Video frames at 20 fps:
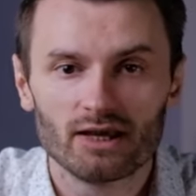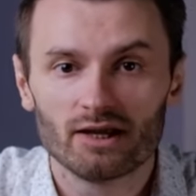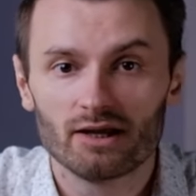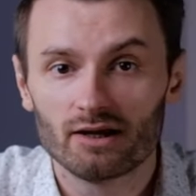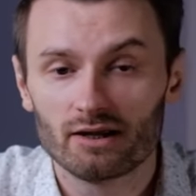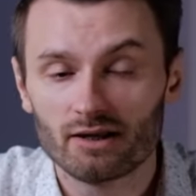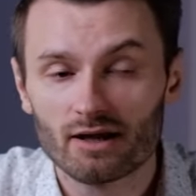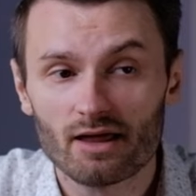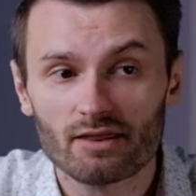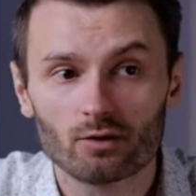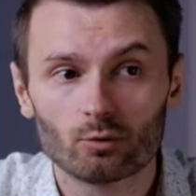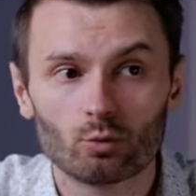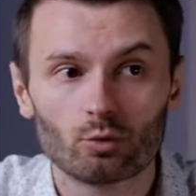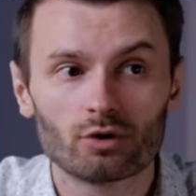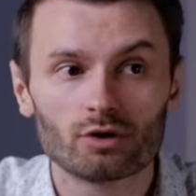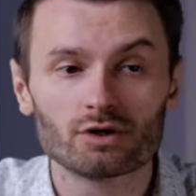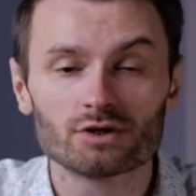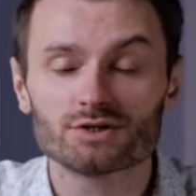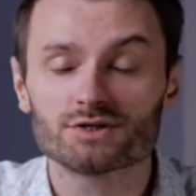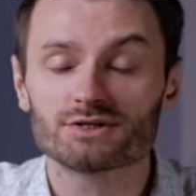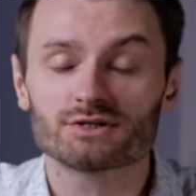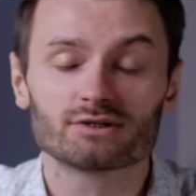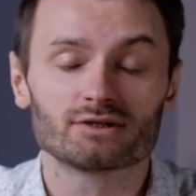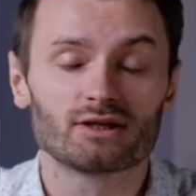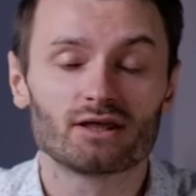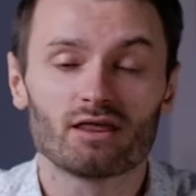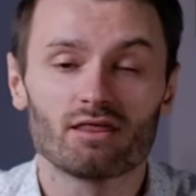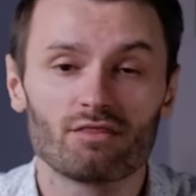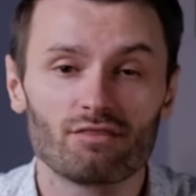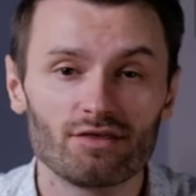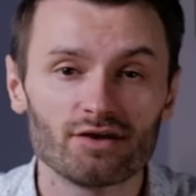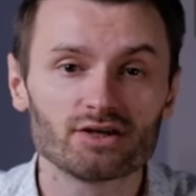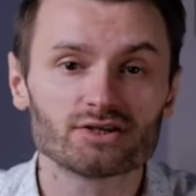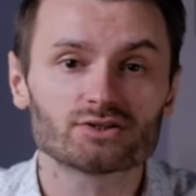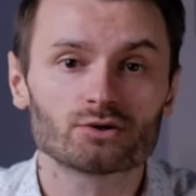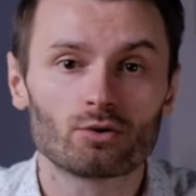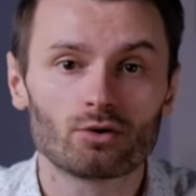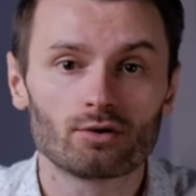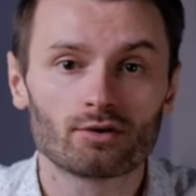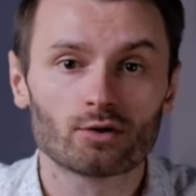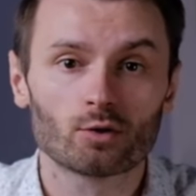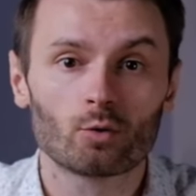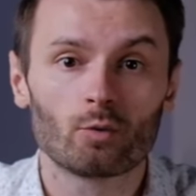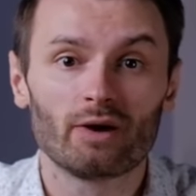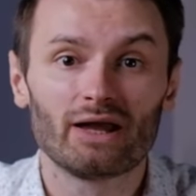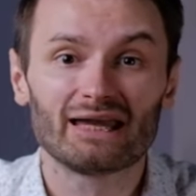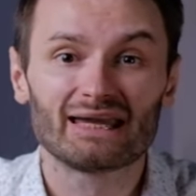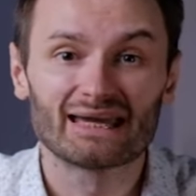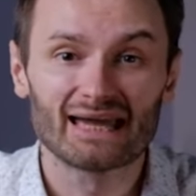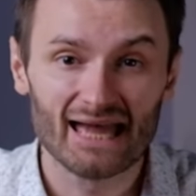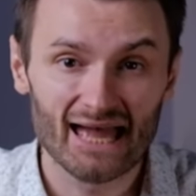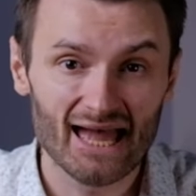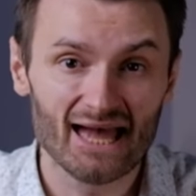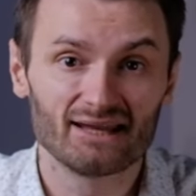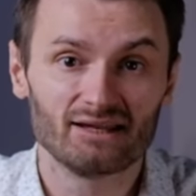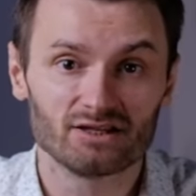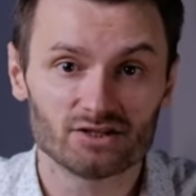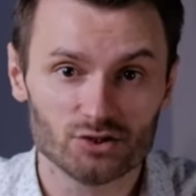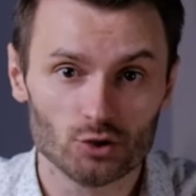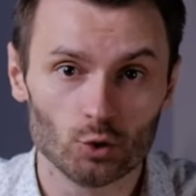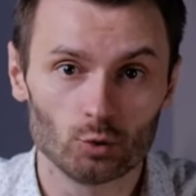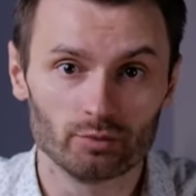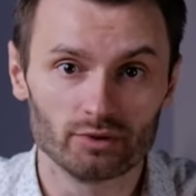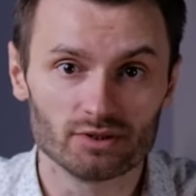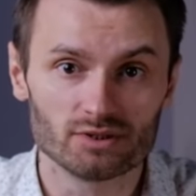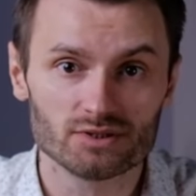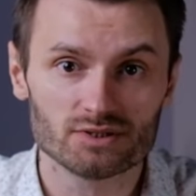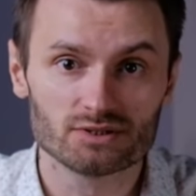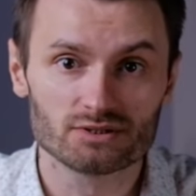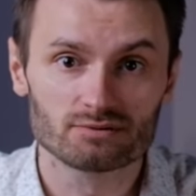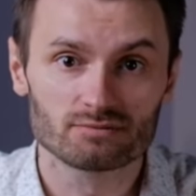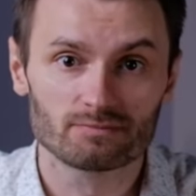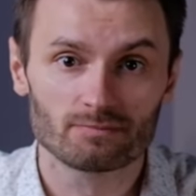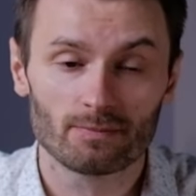In other words, this earthquake had its omens.